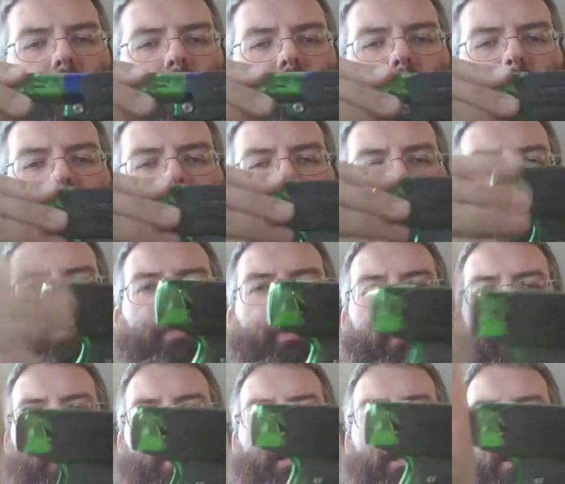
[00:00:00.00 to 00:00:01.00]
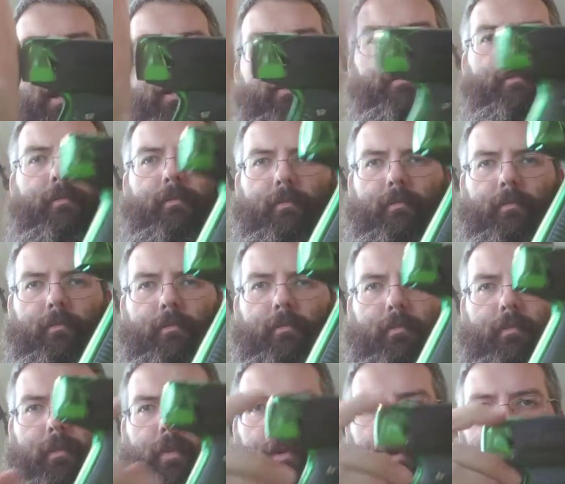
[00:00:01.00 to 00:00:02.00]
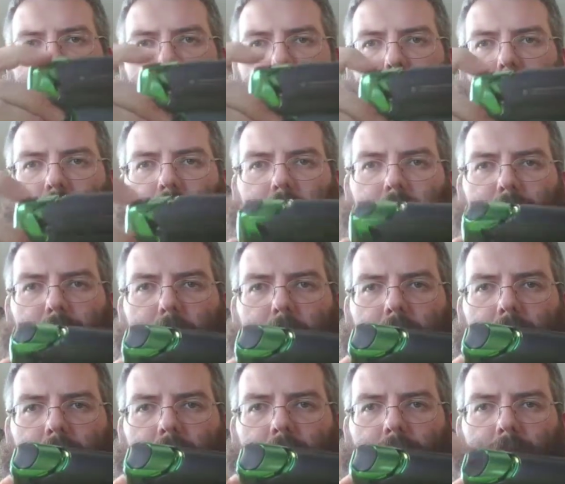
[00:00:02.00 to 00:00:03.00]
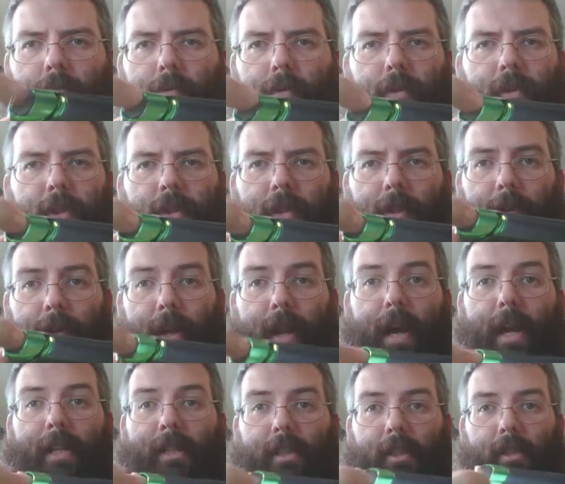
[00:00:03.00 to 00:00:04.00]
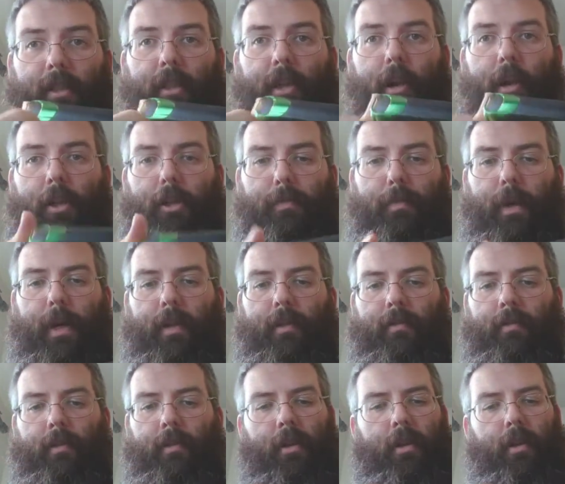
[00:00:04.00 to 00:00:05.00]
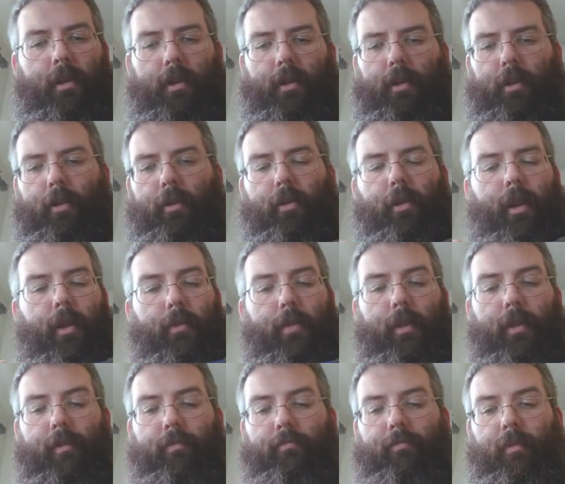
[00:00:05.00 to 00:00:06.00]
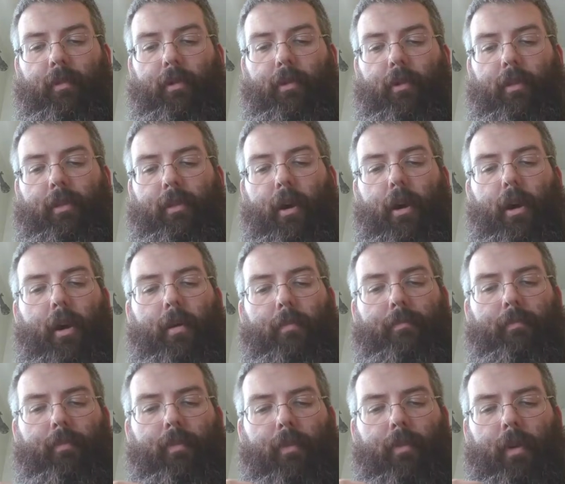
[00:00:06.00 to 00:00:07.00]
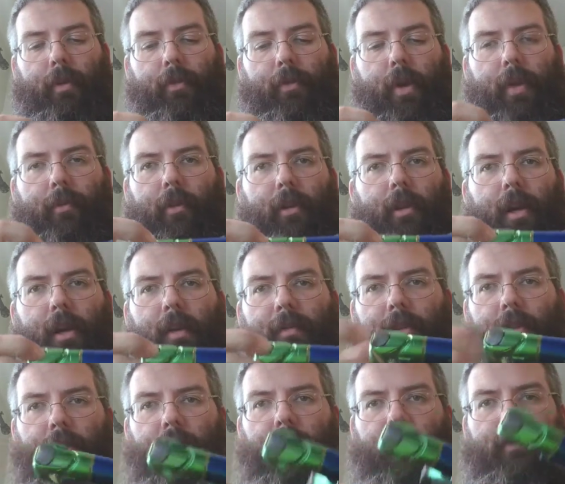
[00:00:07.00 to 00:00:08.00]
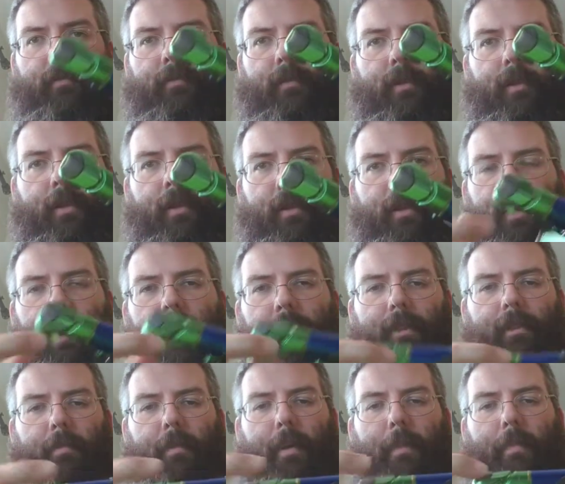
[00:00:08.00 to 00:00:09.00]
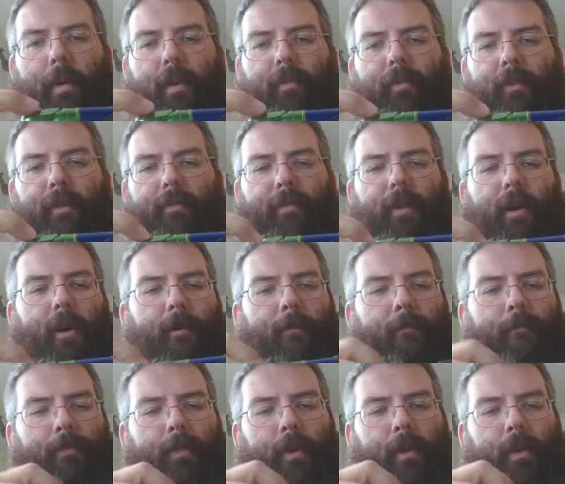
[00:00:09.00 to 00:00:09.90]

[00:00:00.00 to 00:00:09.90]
you can't just put it in. You have to push this button, which is a nice large button. You can do that with your thumb. If you have gloves on, that's going to be perfectly fine.